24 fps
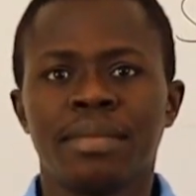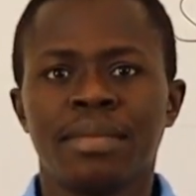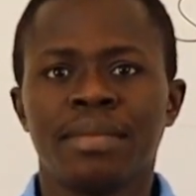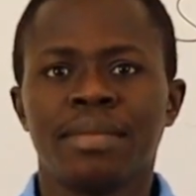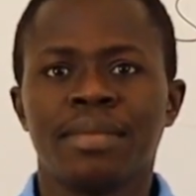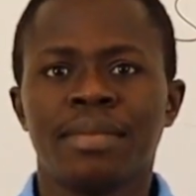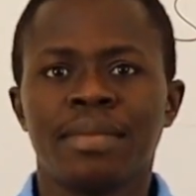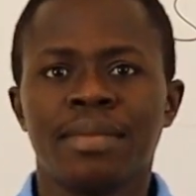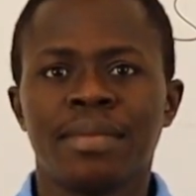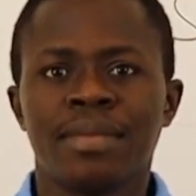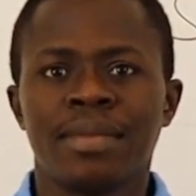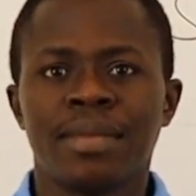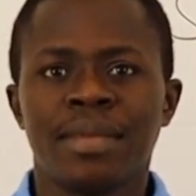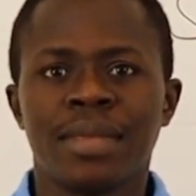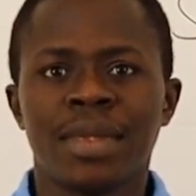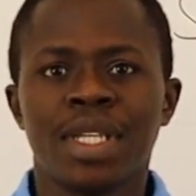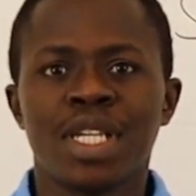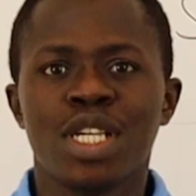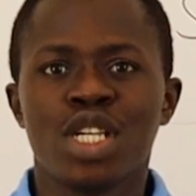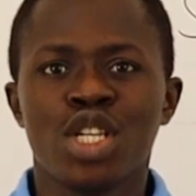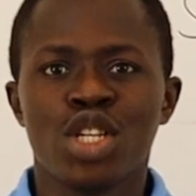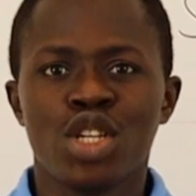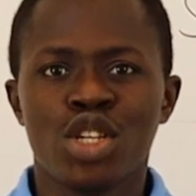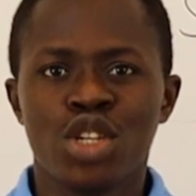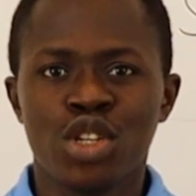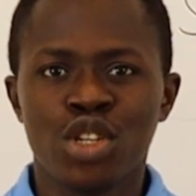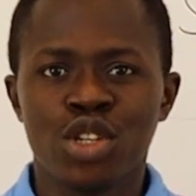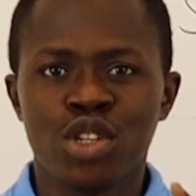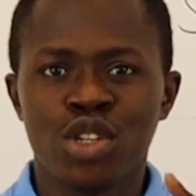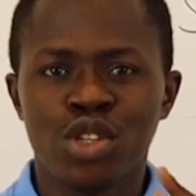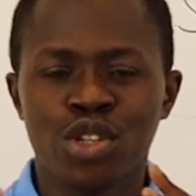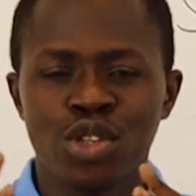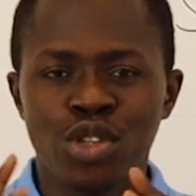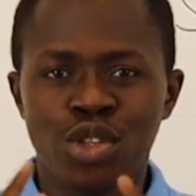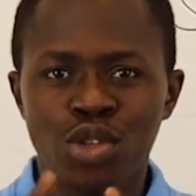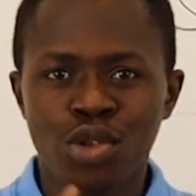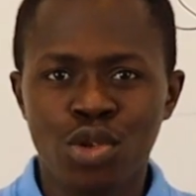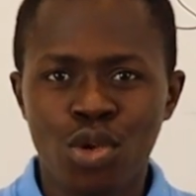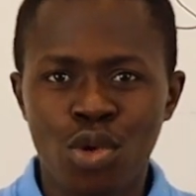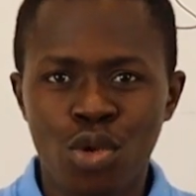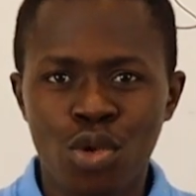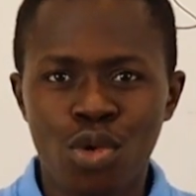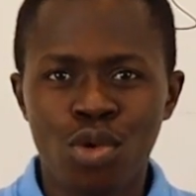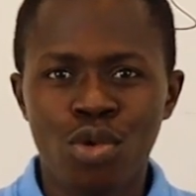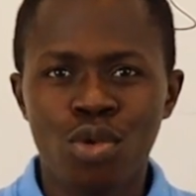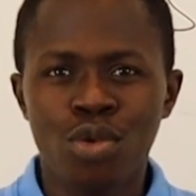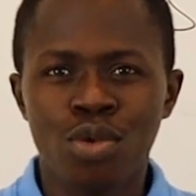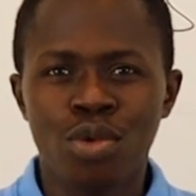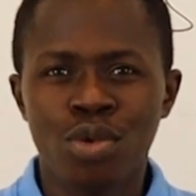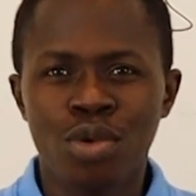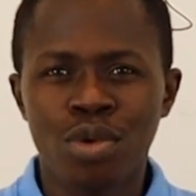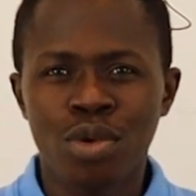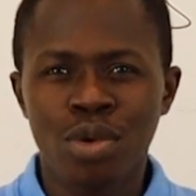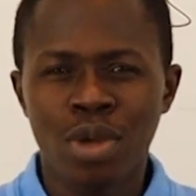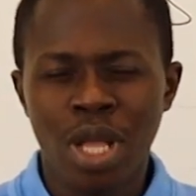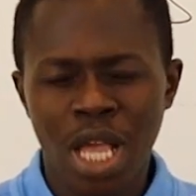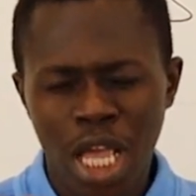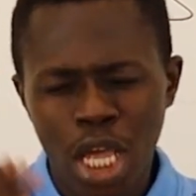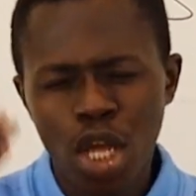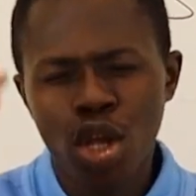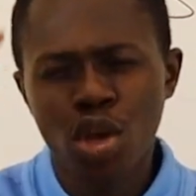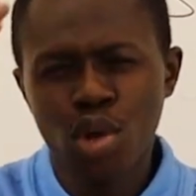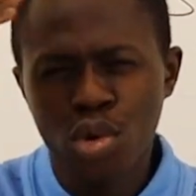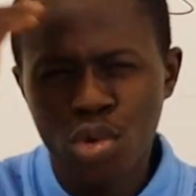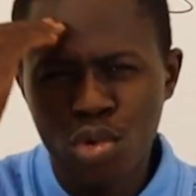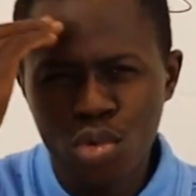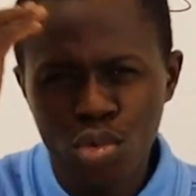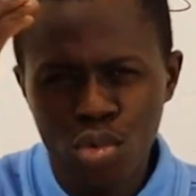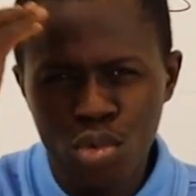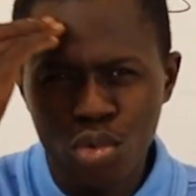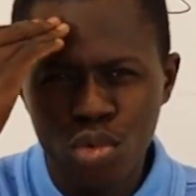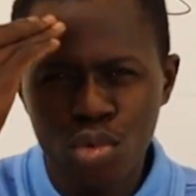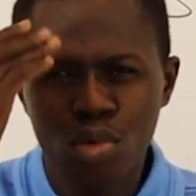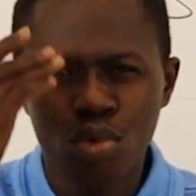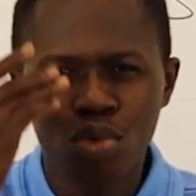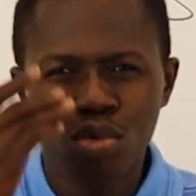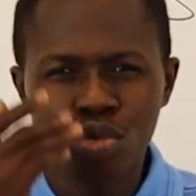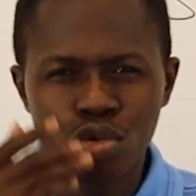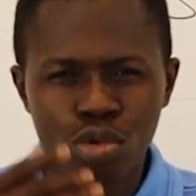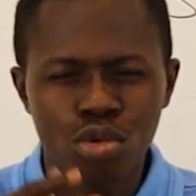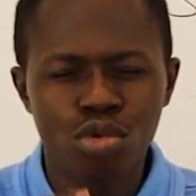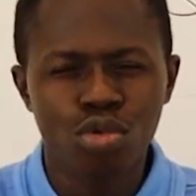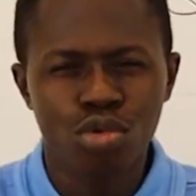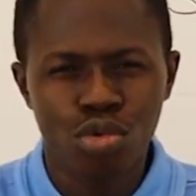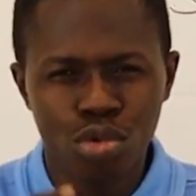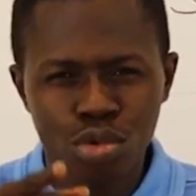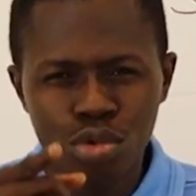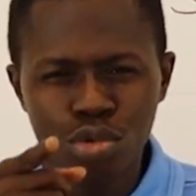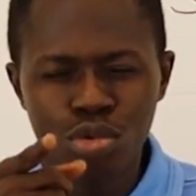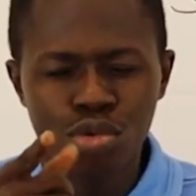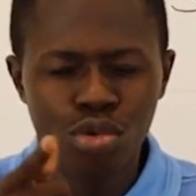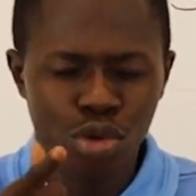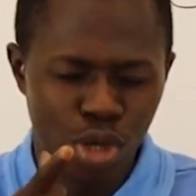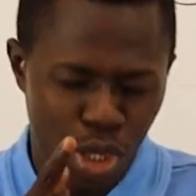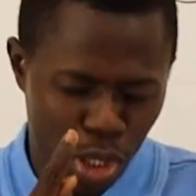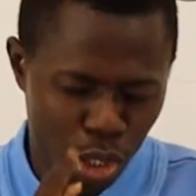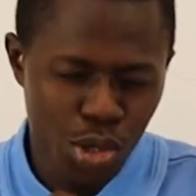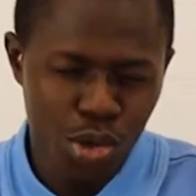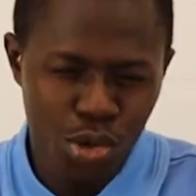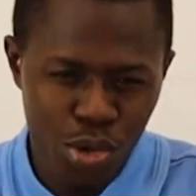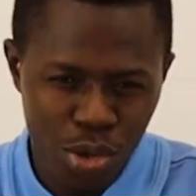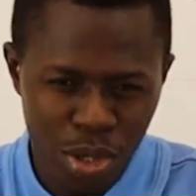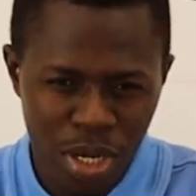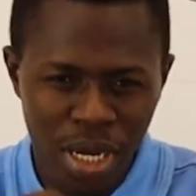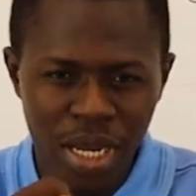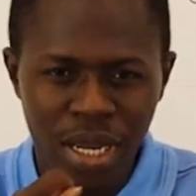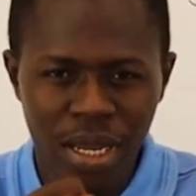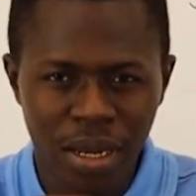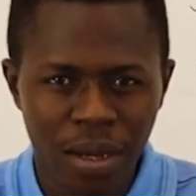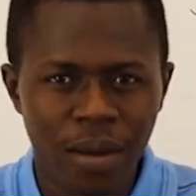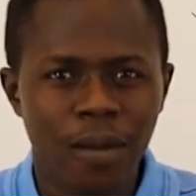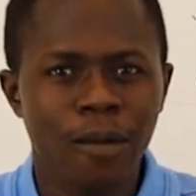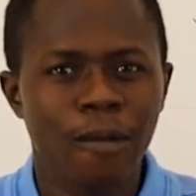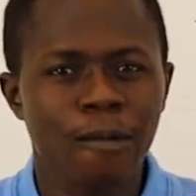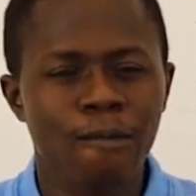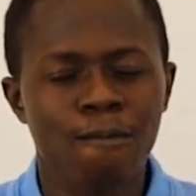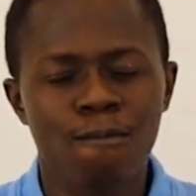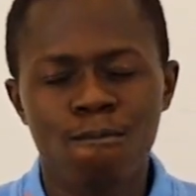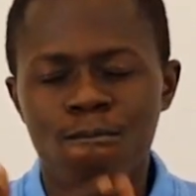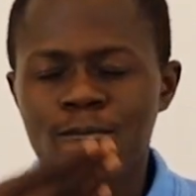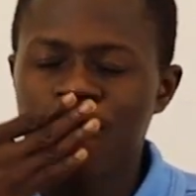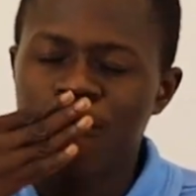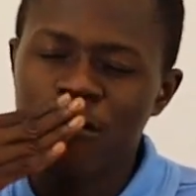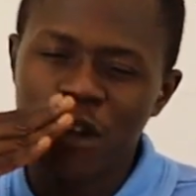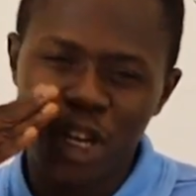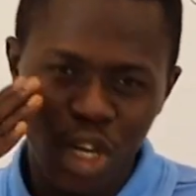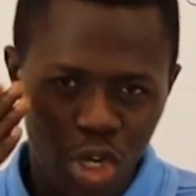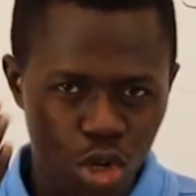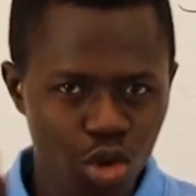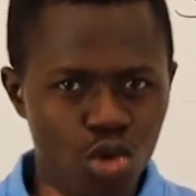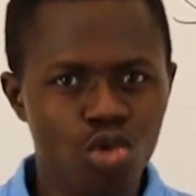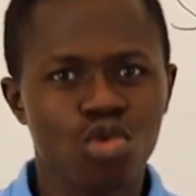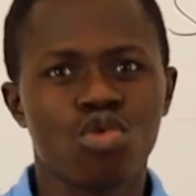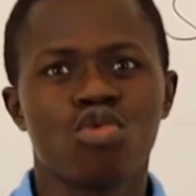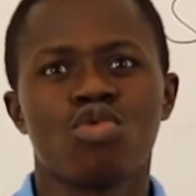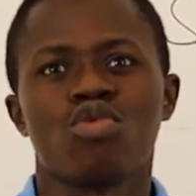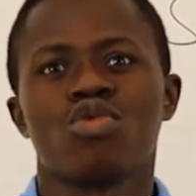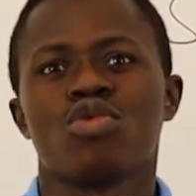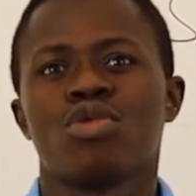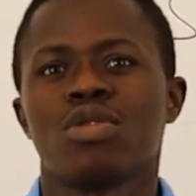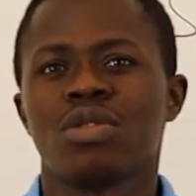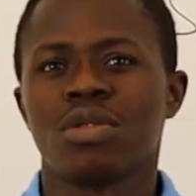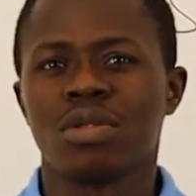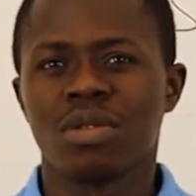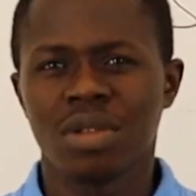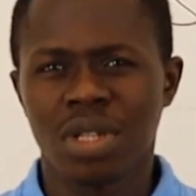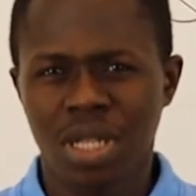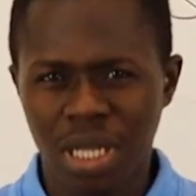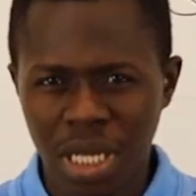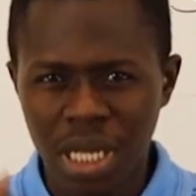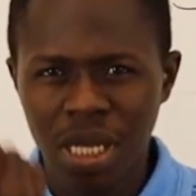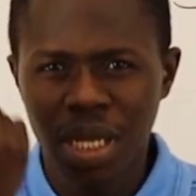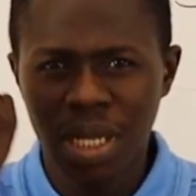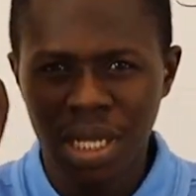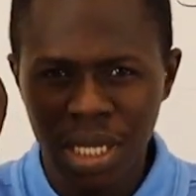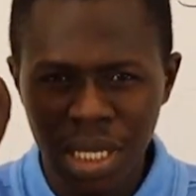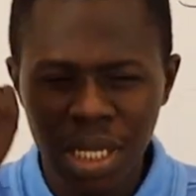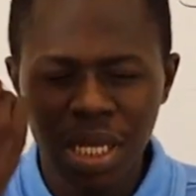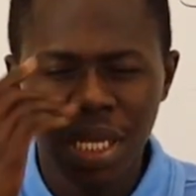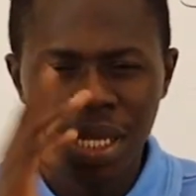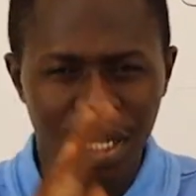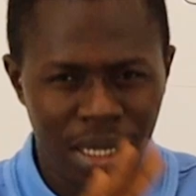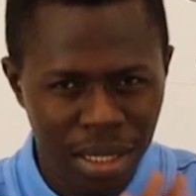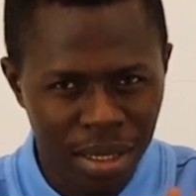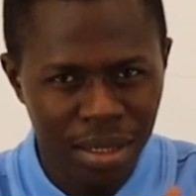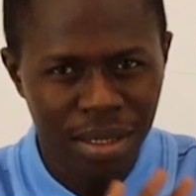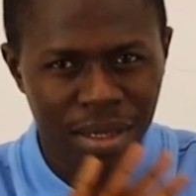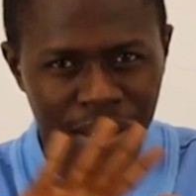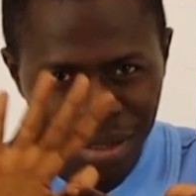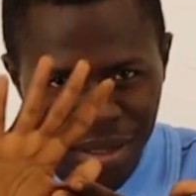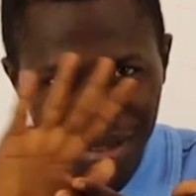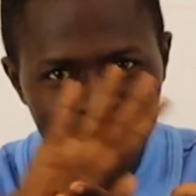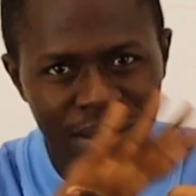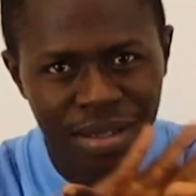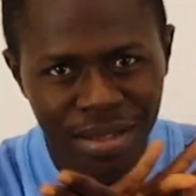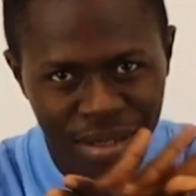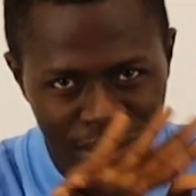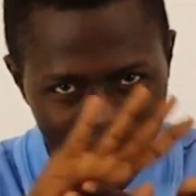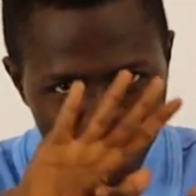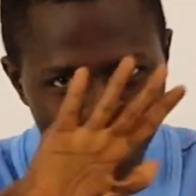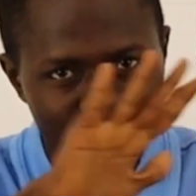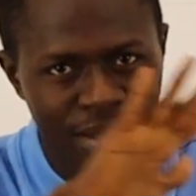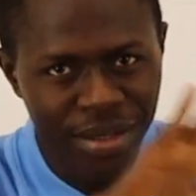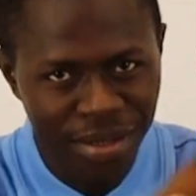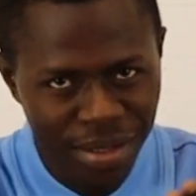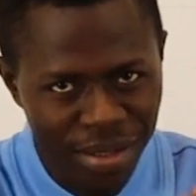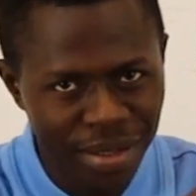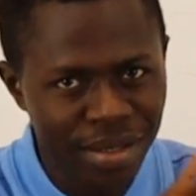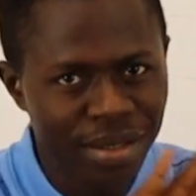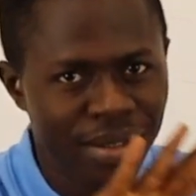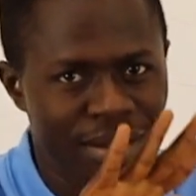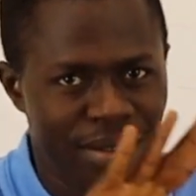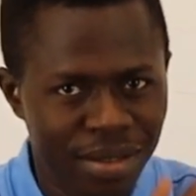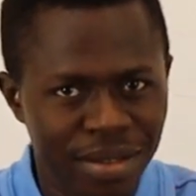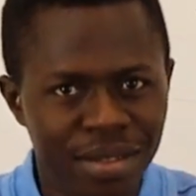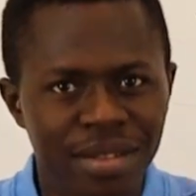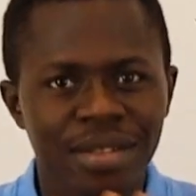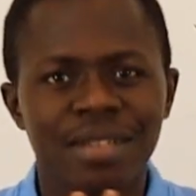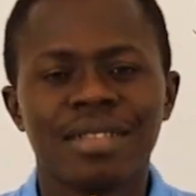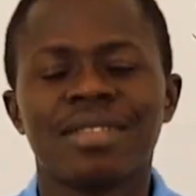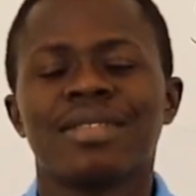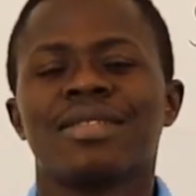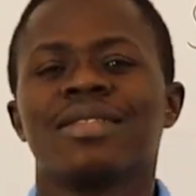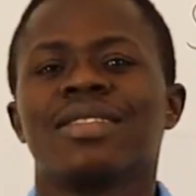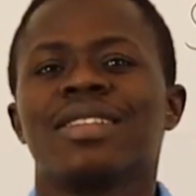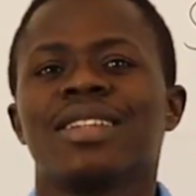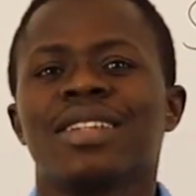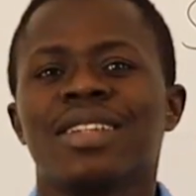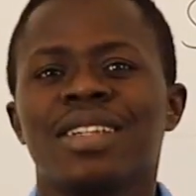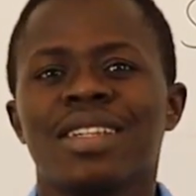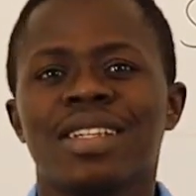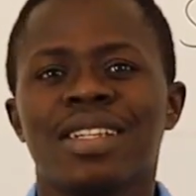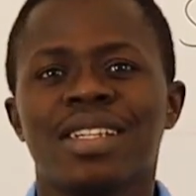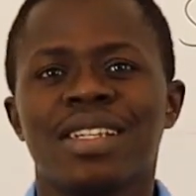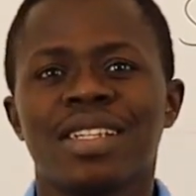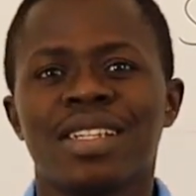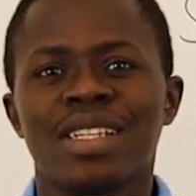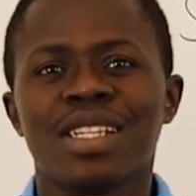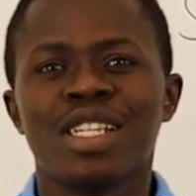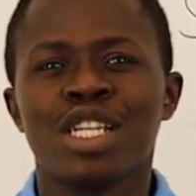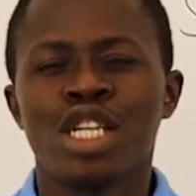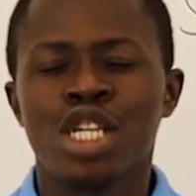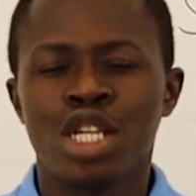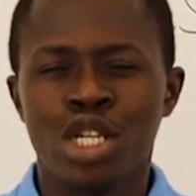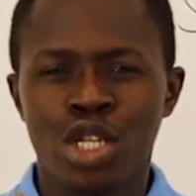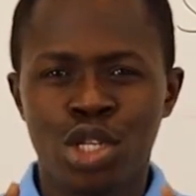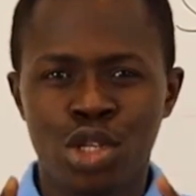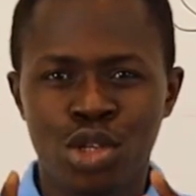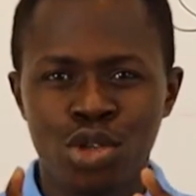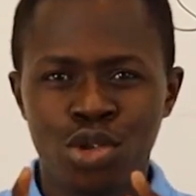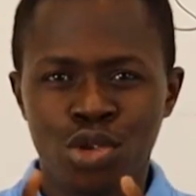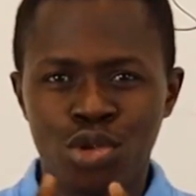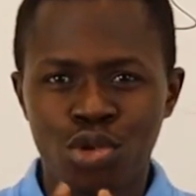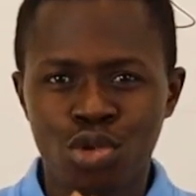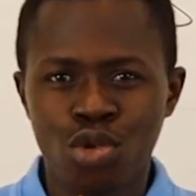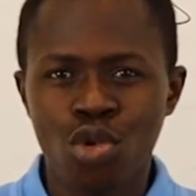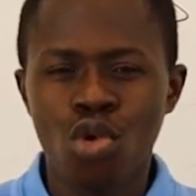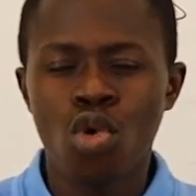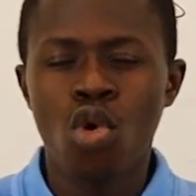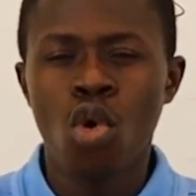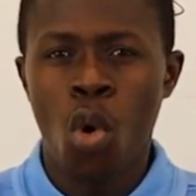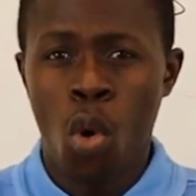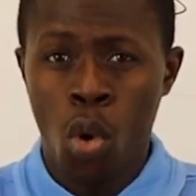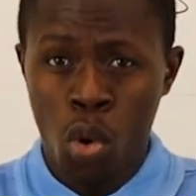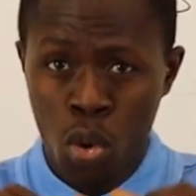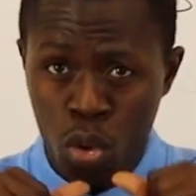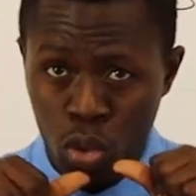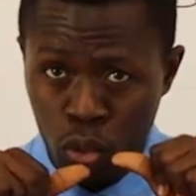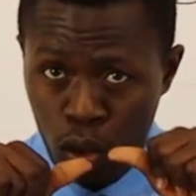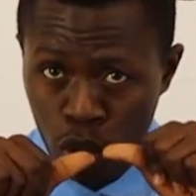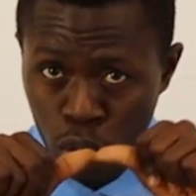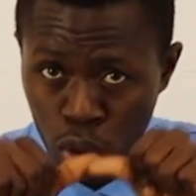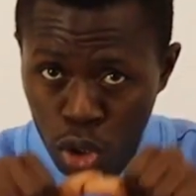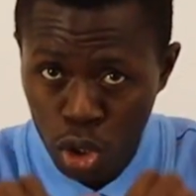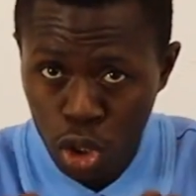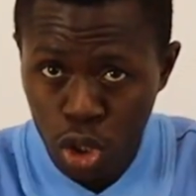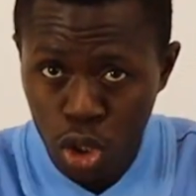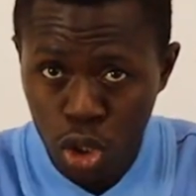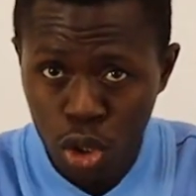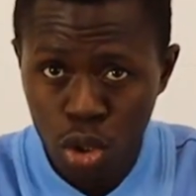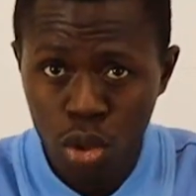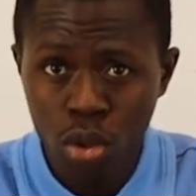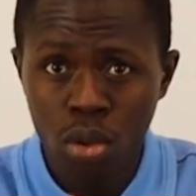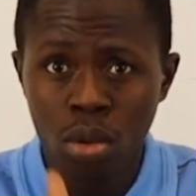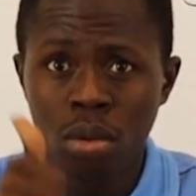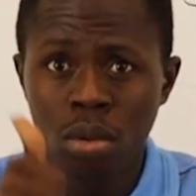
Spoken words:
I know you are trying and you are following the lessons very well, and that is very remarkable. So continue practicing on your own individually at home.